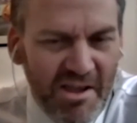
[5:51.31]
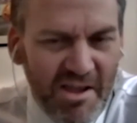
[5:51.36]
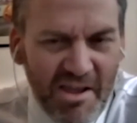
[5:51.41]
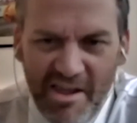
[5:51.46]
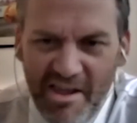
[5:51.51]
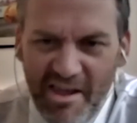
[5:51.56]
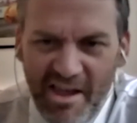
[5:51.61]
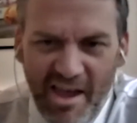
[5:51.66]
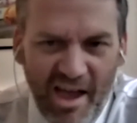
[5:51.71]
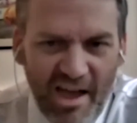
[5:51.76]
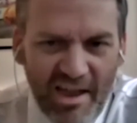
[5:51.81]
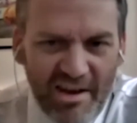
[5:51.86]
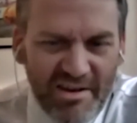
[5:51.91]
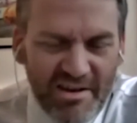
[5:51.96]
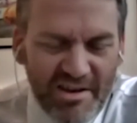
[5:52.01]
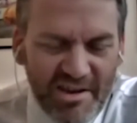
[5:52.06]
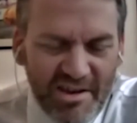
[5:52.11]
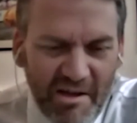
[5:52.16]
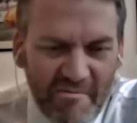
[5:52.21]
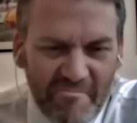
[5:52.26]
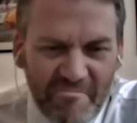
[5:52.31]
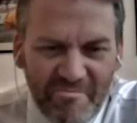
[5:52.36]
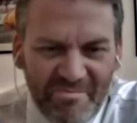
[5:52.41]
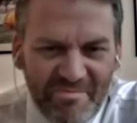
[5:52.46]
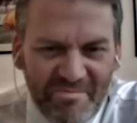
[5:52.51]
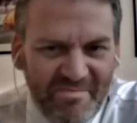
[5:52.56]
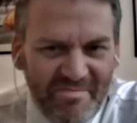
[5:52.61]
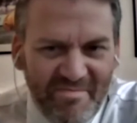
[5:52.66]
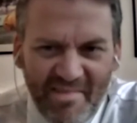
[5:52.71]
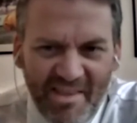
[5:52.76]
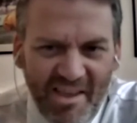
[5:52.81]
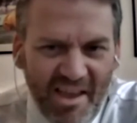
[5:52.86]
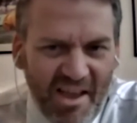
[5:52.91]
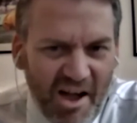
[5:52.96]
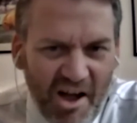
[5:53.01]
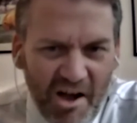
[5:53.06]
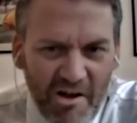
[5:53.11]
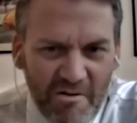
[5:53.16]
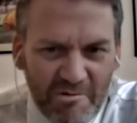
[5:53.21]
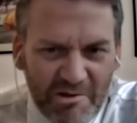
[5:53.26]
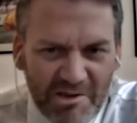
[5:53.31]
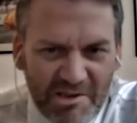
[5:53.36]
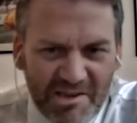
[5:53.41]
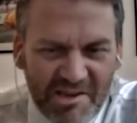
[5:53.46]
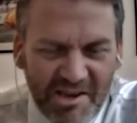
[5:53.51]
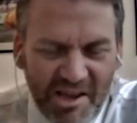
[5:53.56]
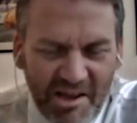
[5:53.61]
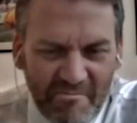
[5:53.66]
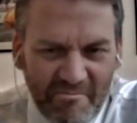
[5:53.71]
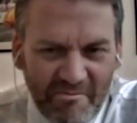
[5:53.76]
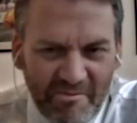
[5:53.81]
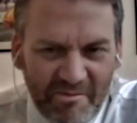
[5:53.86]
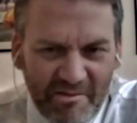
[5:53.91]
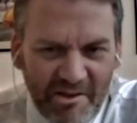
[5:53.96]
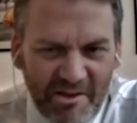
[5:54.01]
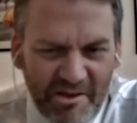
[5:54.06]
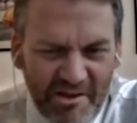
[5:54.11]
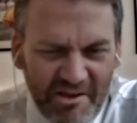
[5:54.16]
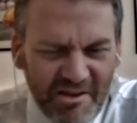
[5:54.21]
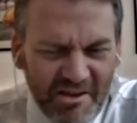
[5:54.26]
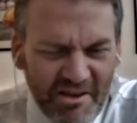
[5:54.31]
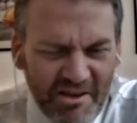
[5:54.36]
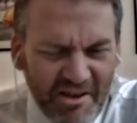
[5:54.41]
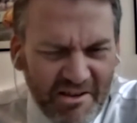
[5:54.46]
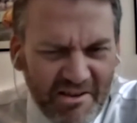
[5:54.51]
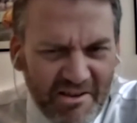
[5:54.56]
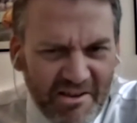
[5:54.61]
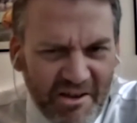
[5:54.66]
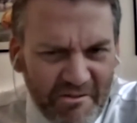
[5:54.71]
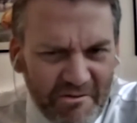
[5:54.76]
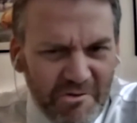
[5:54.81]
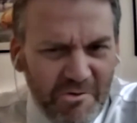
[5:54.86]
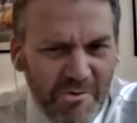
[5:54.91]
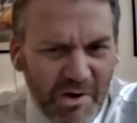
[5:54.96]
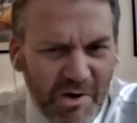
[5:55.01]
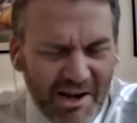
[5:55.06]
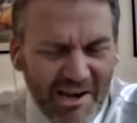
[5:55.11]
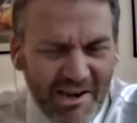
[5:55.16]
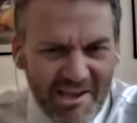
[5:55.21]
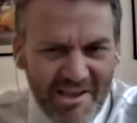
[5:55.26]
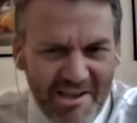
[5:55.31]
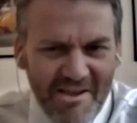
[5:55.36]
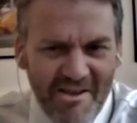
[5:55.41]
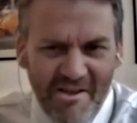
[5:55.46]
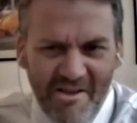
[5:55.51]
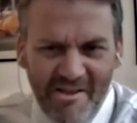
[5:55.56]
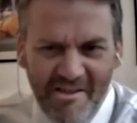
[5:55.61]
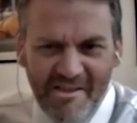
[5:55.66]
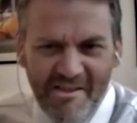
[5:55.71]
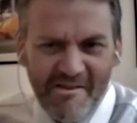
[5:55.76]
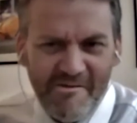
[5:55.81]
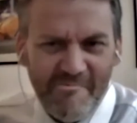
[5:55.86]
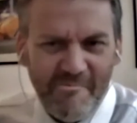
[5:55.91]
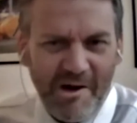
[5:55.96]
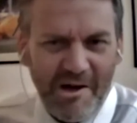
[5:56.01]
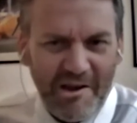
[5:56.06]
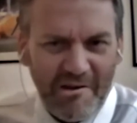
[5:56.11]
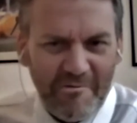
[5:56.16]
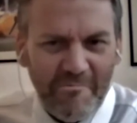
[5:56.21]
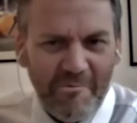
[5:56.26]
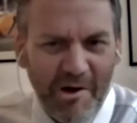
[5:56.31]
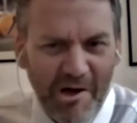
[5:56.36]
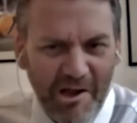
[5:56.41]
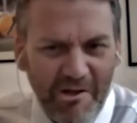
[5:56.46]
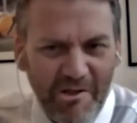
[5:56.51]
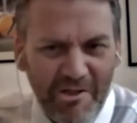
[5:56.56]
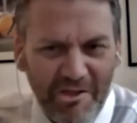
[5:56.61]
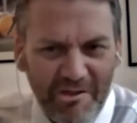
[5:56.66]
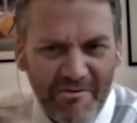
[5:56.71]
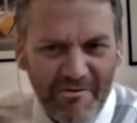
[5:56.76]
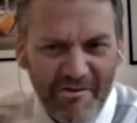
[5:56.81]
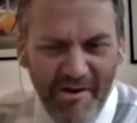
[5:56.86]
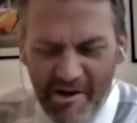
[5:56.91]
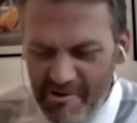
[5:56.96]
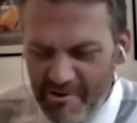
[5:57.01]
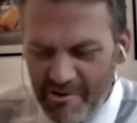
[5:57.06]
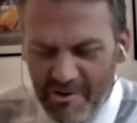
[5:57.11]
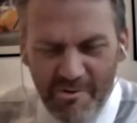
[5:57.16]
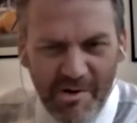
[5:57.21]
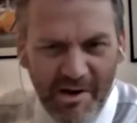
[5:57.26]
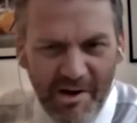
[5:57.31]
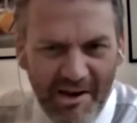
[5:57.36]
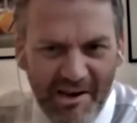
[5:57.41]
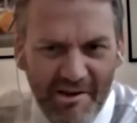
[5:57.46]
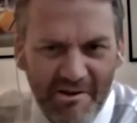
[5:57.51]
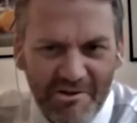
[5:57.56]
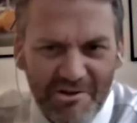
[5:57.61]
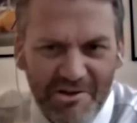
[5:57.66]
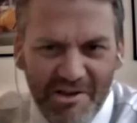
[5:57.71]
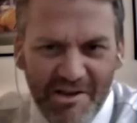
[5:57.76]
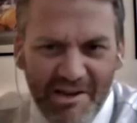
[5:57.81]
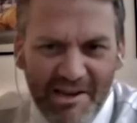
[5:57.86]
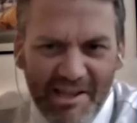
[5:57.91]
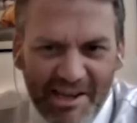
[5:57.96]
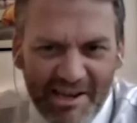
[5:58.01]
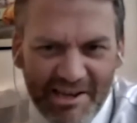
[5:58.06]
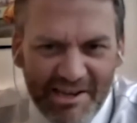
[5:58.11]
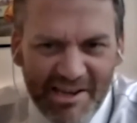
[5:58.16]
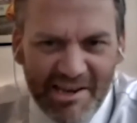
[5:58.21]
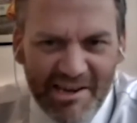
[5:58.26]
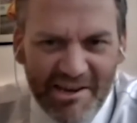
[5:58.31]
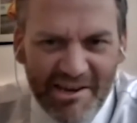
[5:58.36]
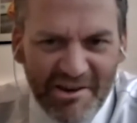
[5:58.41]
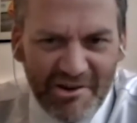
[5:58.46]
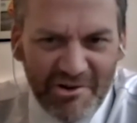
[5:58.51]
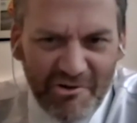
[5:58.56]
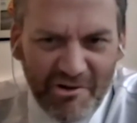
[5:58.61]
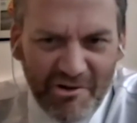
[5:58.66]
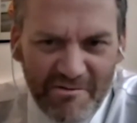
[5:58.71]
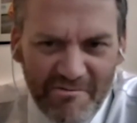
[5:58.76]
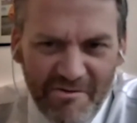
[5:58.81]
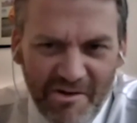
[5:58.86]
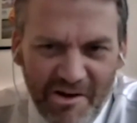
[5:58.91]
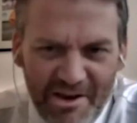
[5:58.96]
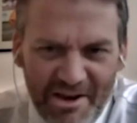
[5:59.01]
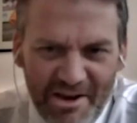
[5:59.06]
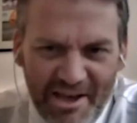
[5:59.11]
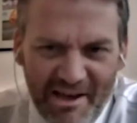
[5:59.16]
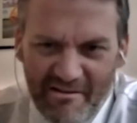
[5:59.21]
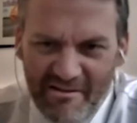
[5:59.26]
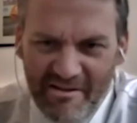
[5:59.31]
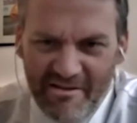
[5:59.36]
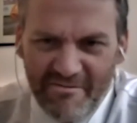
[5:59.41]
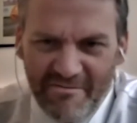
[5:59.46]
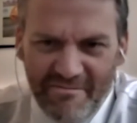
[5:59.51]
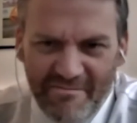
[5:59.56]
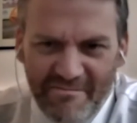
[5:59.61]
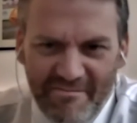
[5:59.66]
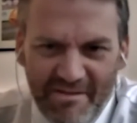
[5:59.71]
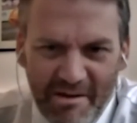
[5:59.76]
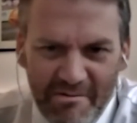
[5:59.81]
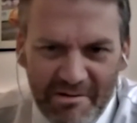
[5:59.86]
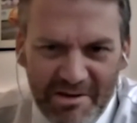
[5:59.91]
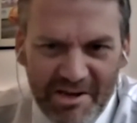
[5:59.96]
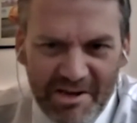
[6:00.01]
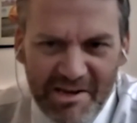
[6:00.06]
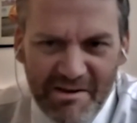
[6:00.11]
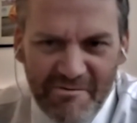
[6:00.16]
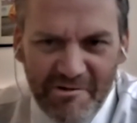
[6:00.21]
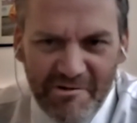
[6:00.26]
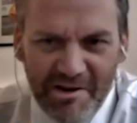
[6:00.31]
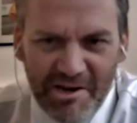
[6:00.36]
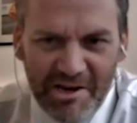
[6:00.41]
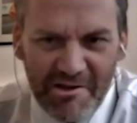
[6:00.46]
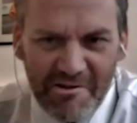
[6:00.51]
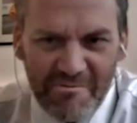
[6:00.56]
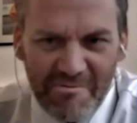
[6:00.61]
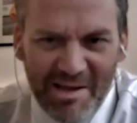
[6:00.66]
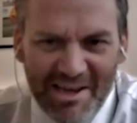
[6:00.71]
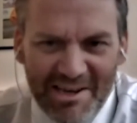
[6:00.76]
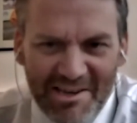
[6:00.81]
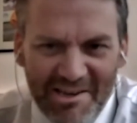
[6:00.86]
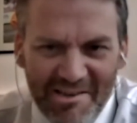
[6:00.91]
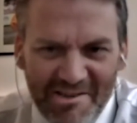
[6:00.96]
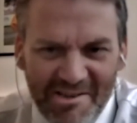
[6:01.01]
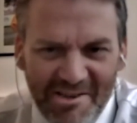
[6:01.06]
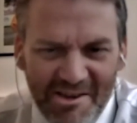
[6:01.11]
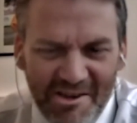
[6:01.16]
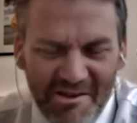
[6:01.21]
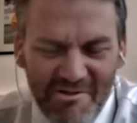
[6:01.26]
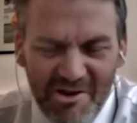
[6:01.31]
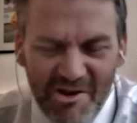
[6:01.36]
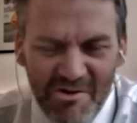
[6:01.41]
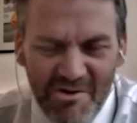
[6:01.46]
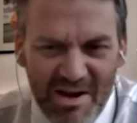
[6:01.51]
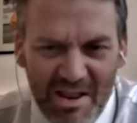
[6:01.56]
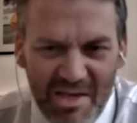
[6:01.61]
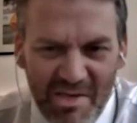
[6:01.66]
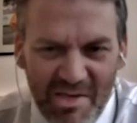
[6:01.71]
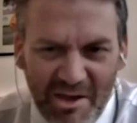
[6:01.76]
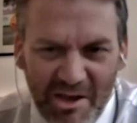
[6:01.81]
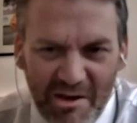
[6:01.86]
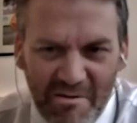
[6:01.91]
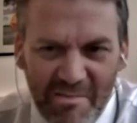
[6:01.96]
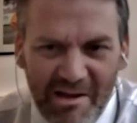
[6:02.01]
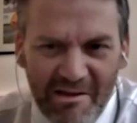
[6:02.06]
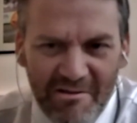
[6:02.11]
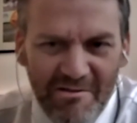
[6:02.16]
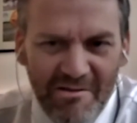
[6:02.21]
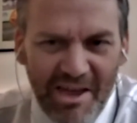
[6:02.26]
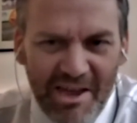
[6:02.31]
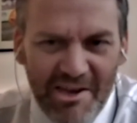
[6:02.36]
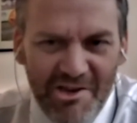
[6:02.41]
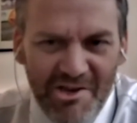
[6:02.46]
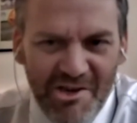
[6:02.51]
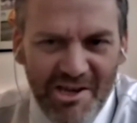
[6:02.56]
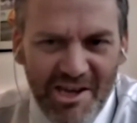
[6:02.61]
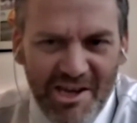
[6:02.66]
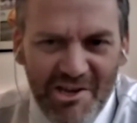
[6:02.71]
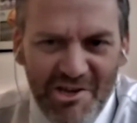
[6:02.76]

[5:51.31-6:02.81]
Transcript: And I was kind of quickly, while on the phone, quickly onto LinkedIn to try and find out if there was a different Neil Patterson who knew anything about education